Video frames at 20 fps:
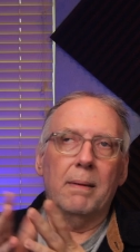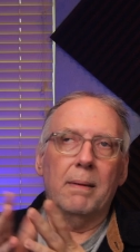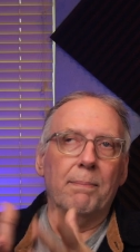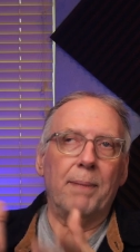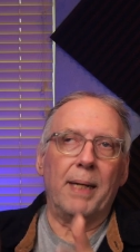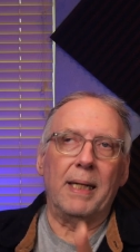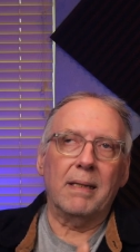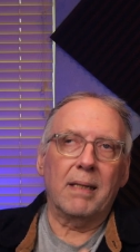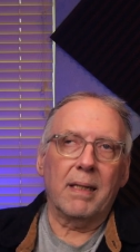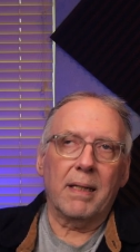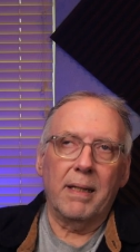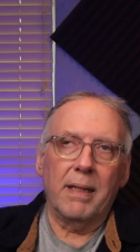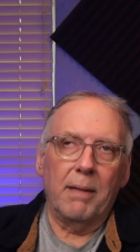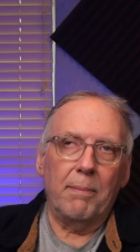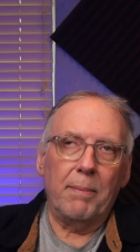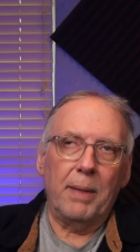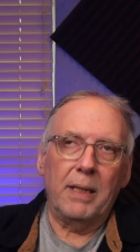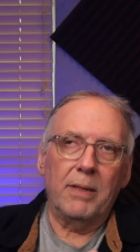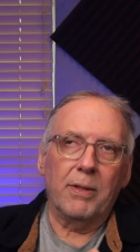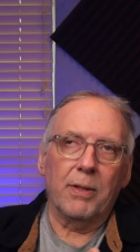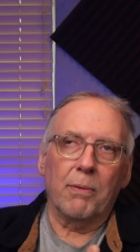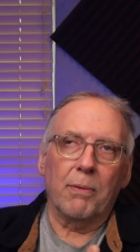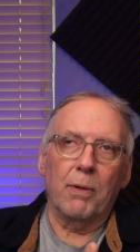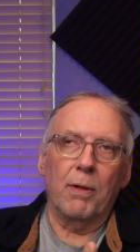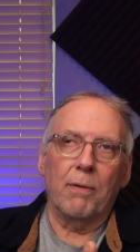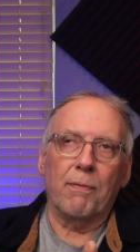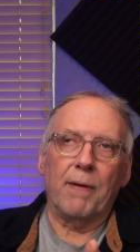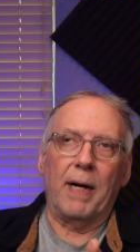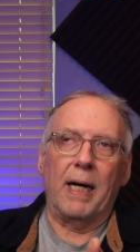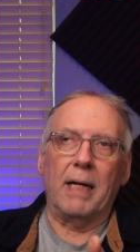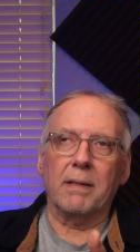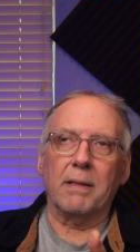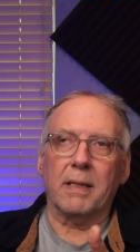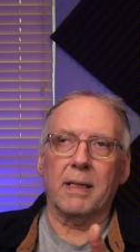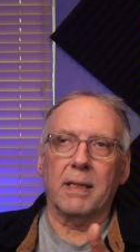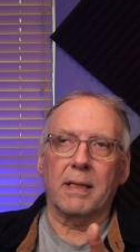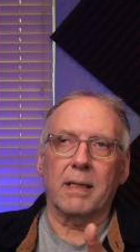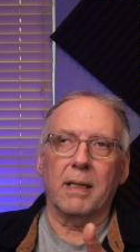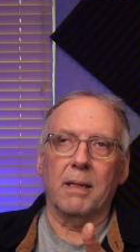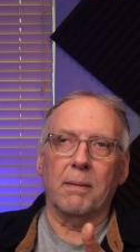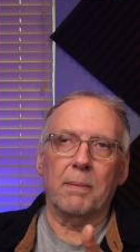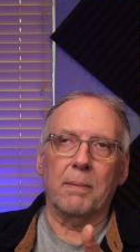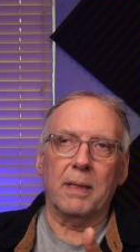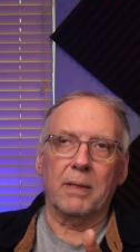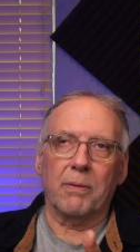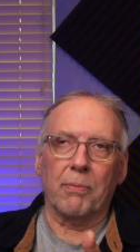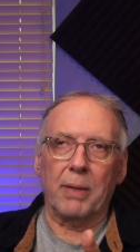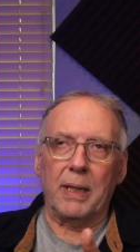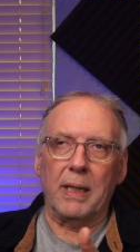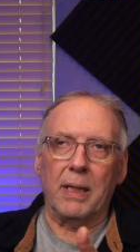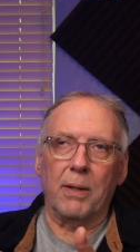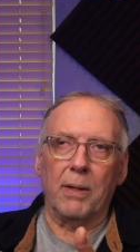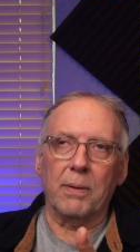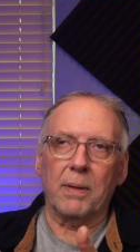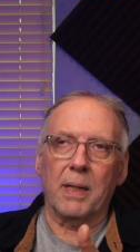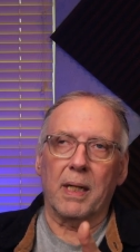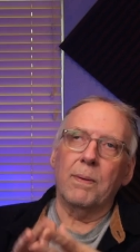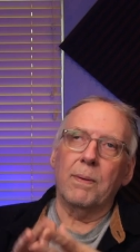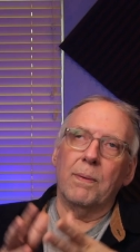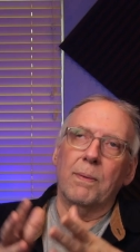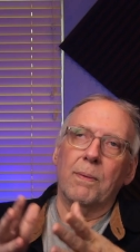Basically, it means your root file system is read only.